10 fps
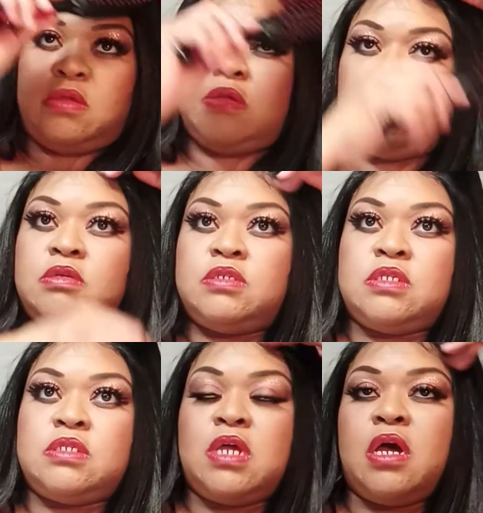
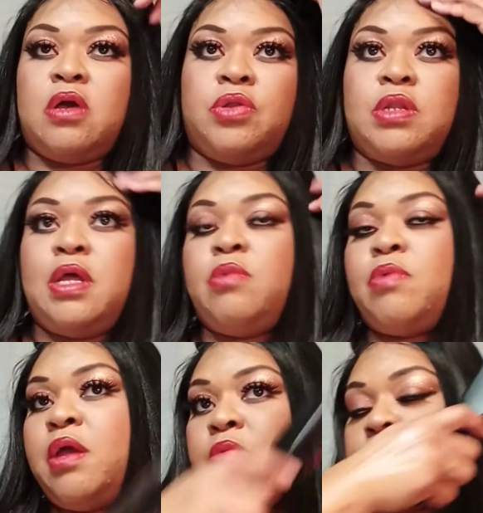she's not going to lay
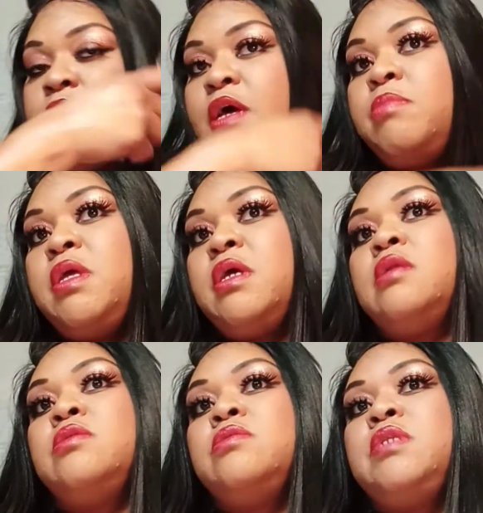right without being
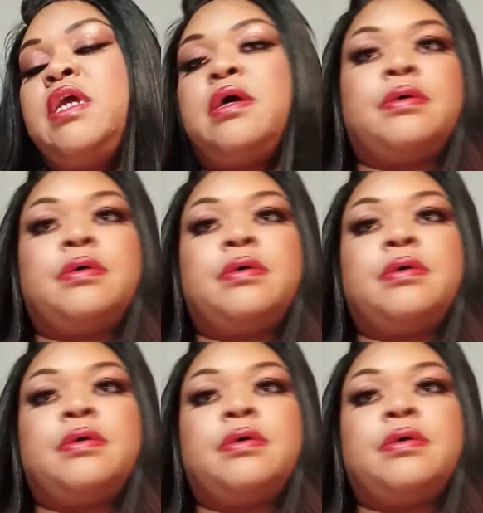glued down.